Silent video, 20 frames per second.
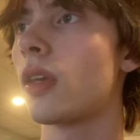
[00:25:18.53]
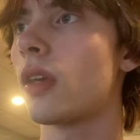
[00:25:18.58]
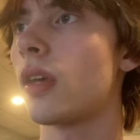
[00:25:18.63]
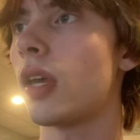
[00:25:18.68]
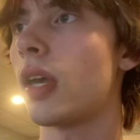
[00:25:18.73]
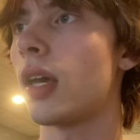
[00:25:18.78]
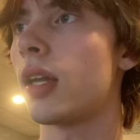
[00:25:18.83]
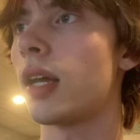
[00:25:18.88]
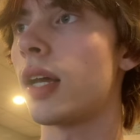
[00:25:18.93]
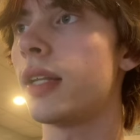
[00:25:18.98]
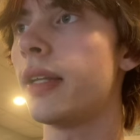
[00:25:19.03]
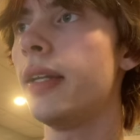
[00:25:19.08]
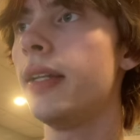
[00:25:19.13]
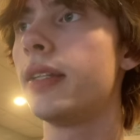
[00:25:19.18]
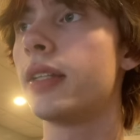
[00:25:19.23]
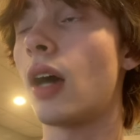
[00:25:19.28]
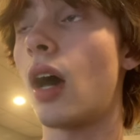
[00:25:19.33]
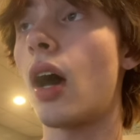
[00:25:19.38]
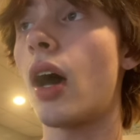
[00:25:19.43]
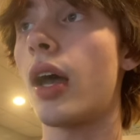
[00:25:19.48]
and I did
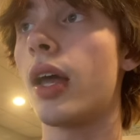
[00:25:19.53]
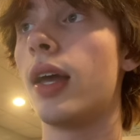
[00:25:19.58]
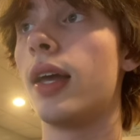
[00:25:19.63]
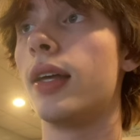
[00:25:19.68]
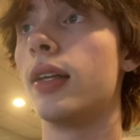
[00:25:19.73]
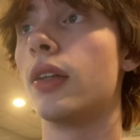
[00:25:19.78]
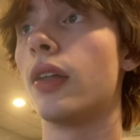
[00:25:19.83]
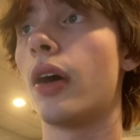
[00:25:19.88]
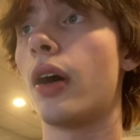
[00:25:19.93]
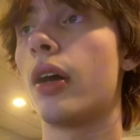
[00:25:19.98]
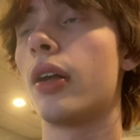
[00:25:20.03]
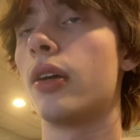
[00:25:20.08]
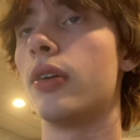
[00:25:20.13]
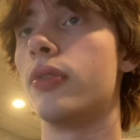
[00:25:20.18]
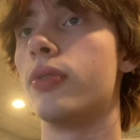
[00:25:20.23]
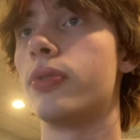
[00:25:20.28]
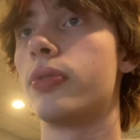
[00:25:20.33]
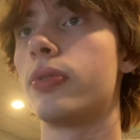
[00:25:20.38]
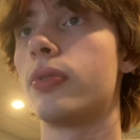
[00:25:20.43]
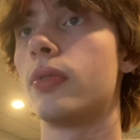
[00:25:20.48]
tie a lot
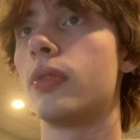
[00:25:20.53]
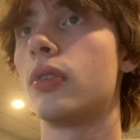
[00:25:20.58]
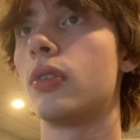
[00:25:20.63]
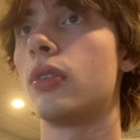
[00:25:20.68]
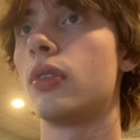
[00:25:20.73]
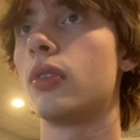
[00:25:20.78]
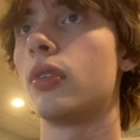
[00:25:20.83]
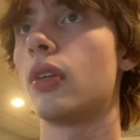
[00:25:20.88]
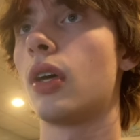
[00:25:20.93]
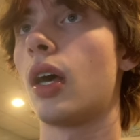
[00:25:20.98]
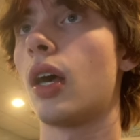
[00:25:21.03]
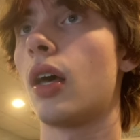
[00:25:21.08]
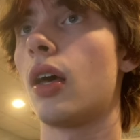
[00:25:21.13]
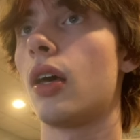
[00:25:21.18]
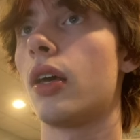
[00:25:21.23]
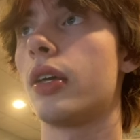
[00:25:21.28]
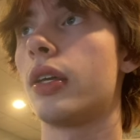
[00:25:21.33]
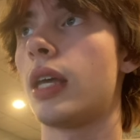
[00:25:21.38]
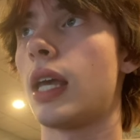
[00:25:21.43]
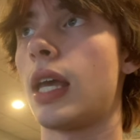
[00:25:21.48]
of
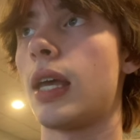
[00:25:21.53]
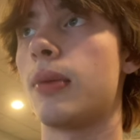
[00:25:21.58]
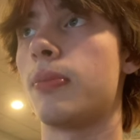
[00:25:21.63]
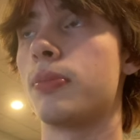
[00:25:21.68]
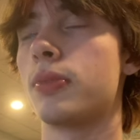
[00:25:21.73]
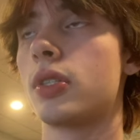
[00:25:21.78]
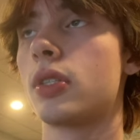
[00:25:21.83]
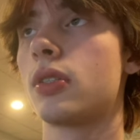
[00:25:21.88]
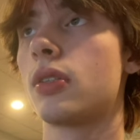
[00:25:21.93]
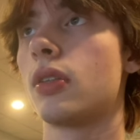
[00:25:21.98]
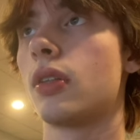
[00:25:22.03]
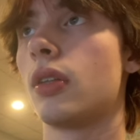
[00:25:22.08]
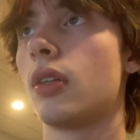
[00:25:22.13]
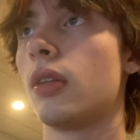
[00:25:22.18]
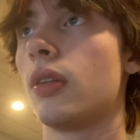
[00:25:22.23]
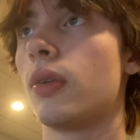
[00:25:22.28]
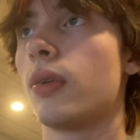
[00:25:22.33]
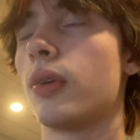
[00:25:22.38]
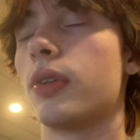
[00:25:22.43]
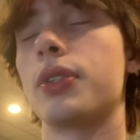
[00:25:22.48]
games
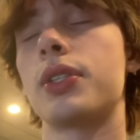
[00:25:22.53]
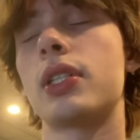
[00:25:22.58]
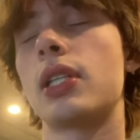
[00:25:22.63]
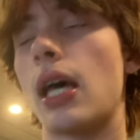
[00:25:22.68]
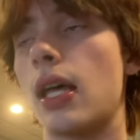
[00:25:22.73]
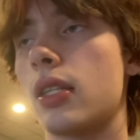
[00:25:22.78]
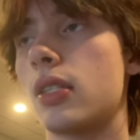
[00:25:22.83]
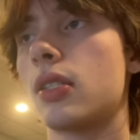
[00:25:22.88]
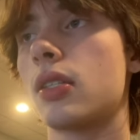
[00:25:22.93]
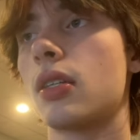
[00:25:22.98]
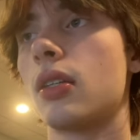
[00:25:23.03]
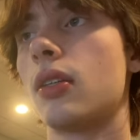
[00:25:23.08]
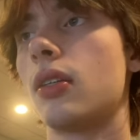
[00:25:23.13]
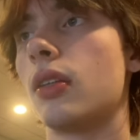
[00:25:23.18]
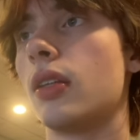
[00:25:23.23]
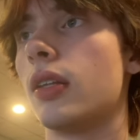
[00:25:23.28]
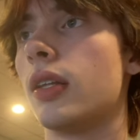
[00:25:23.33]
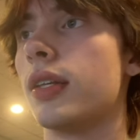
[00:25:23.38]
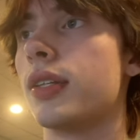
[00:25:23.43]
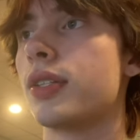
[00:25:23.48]
or sets
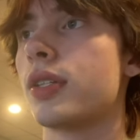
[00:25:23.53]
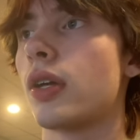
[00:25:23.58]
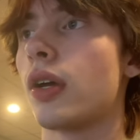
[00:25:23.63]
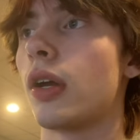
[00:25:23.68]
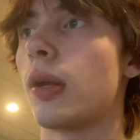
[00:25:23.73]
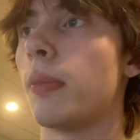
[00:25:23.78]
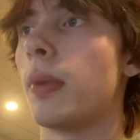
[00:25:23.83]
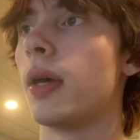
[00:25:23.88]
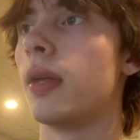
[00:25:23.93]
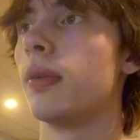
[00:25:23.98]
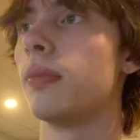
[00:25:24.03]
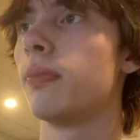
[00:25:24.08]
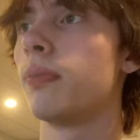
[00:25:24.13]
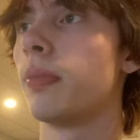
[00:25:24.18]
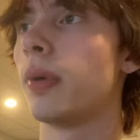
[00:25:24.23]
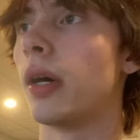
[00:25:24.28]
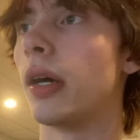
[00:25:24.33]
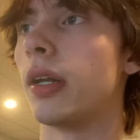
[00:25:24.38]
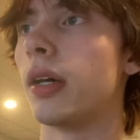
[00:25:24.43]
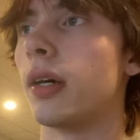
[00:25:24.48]
in this tournament,
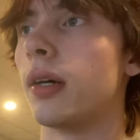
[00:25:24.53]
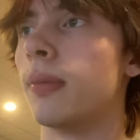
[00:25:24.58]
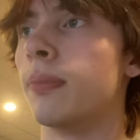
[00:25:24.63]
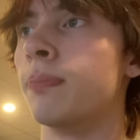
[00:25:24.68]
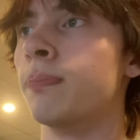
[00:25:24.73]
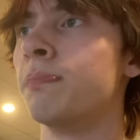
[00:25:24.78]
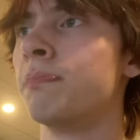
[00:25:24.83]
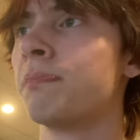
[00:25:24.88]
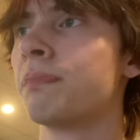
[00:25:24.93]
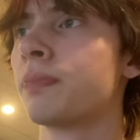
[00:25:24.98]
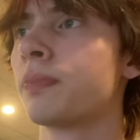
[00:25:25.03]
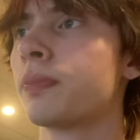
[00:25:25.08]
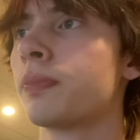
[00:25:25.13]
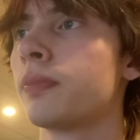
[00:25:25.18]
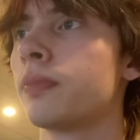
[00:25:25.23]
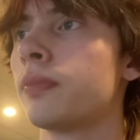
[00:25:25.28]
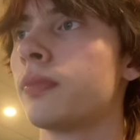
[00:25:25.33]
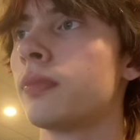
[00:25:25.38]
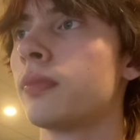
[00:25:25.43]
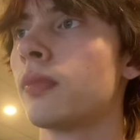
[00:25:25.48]
but
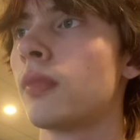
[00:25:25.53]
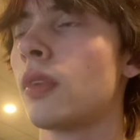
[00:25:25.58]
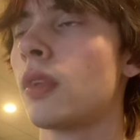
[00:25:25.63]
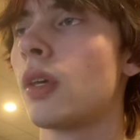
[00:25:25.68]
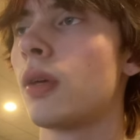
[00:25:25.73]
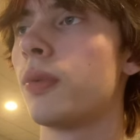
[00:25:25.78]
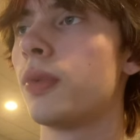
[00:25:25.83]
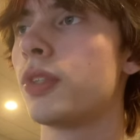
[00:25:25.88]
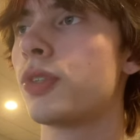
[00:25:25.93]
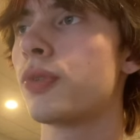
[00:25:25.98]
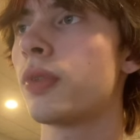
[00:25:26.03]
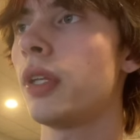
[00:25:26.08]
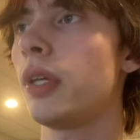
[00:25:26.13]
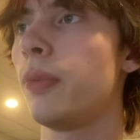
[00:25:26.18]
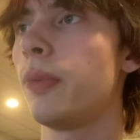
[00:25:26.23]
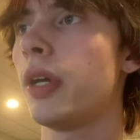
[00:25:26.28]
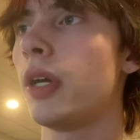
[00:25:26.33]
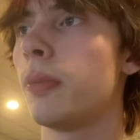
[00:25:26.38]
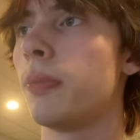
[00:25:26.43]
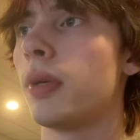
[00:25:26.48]
which is really
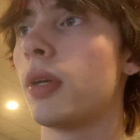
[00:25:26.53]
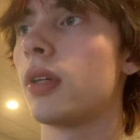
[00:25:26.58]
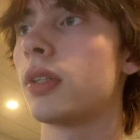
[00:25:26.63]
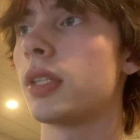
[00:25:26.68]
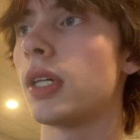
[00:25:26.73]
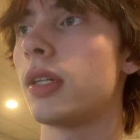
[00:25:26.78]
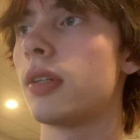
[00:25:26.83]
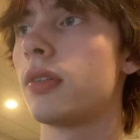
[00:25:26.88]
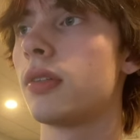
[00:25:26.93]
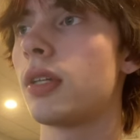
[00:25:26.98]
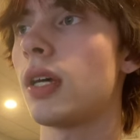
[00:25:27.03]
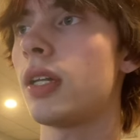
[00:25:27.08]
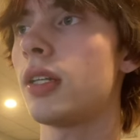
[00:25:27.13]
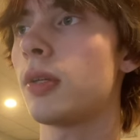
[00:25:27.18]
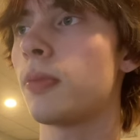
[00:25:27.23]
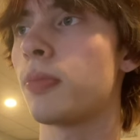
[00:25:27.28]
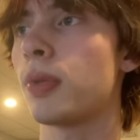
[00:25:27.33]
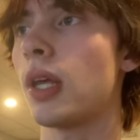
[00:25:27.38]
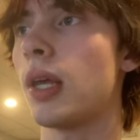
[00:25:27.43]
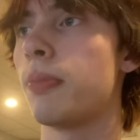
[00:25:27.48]
weird because I tend
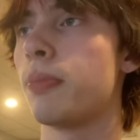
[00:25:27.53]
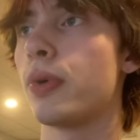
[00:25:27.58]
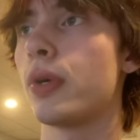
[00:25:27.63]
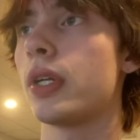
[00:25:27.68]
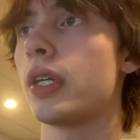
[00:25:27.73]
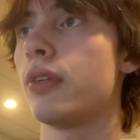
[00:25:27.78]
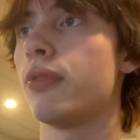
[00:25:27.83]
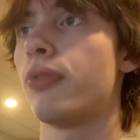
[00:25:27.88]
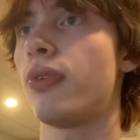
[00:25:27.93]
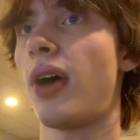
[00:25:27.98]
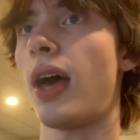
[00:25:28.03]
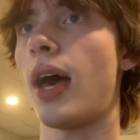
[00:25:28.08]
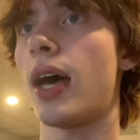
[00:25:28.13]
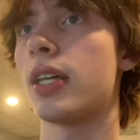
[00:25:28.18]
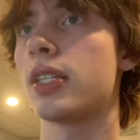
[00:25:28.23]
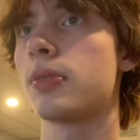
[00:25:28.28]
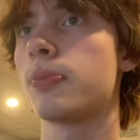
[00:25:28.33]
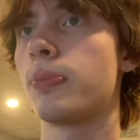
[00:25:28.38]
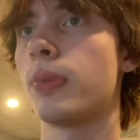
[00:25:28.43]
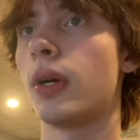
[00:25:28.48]
to play pretty
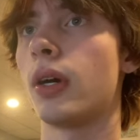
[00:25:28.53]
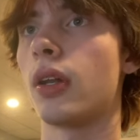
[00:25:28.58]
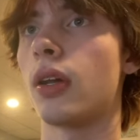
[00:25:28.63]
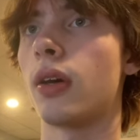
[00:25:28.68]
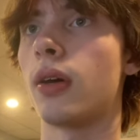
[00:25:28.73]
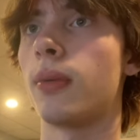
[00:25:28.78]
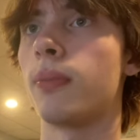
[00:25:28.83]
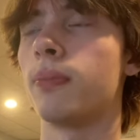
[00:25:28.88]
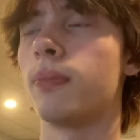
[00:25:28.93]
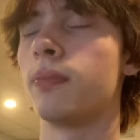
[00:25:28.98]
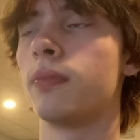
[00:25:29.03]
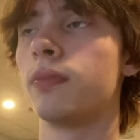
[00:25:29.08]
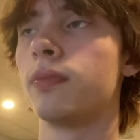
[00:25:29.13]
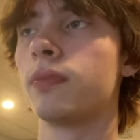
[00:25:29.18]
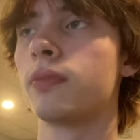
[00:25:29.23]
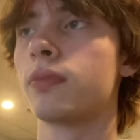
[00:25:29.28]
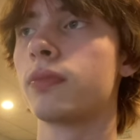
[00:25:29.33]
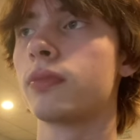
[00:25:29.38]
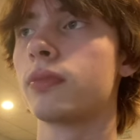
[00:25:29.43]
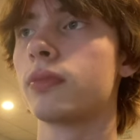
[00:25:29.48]
fast, but
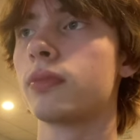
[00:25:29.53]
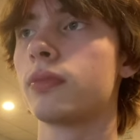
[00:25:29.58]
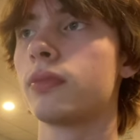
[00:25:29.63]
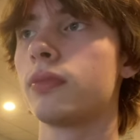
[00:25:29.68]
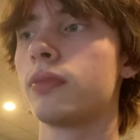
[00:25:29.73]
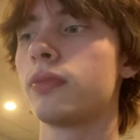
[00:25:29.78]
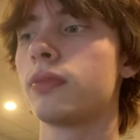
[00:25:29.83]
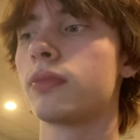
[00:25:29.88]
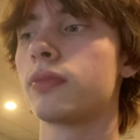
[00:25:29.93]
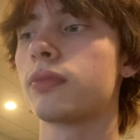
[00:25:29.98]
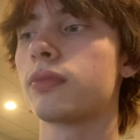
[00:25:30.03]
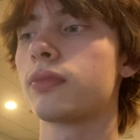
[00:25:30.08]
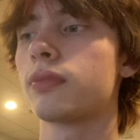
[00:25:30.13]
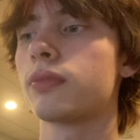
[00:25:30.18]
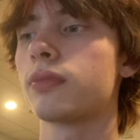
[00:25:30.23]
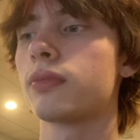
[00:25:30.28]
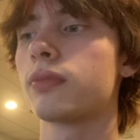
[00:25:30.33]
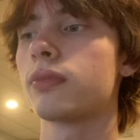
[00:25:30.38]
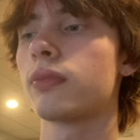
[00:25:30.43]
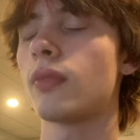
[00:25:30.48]

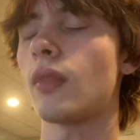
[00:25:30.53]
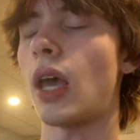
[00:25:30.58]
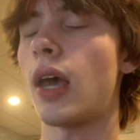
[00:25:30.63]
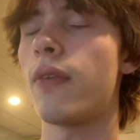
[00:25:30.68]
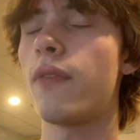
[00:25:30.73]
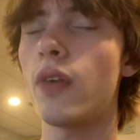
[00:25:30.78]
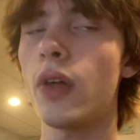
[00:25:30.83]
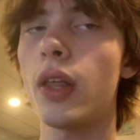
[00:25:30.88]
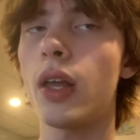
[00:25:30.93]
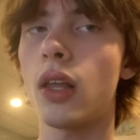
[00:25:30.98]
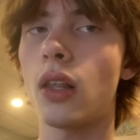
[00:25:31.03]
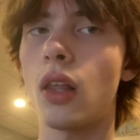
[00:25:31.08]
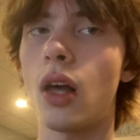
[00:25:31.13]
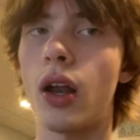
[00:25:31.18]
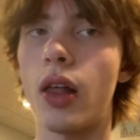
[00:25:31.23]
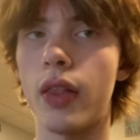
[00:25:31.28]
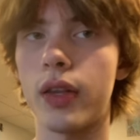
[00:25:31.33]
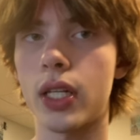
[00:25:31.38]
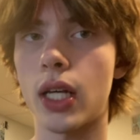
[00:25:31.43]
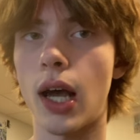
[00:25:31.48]
I felt like a lot
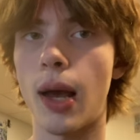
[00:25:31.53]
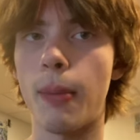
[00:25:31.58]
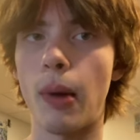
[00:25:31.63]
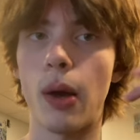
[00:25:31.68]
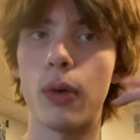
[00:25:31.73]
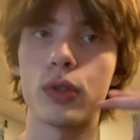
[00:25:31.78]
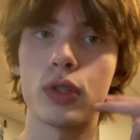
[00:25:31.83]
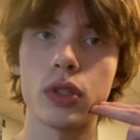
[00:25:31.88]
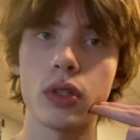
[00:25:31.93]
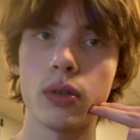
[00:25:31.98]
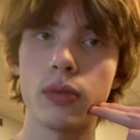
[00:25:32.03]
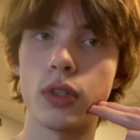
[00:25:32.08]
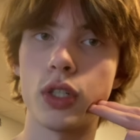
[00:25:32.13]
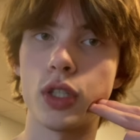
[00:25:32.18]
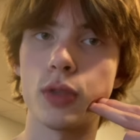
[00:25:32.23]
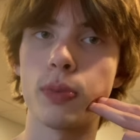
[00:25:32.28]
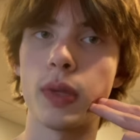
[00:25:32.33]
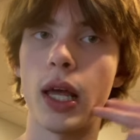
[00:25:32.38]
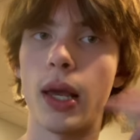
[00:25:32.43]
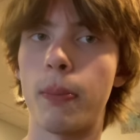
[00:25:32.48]
of the time I was
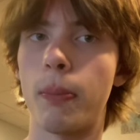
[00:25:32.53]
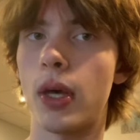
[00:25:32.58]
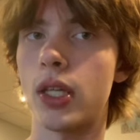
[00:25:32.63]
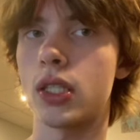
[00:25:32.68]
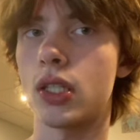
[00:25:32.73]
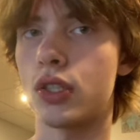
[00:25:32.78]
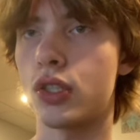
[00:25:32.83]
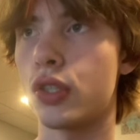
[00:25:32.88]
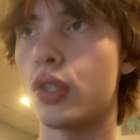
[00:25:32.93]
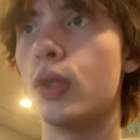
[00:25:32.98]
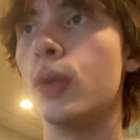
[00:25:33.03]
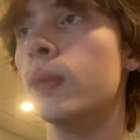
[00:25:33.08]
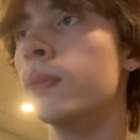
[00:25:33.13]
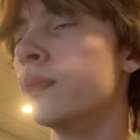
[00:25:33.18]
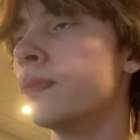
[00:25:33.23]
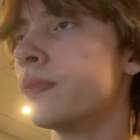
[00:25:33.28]
just playing best of 2.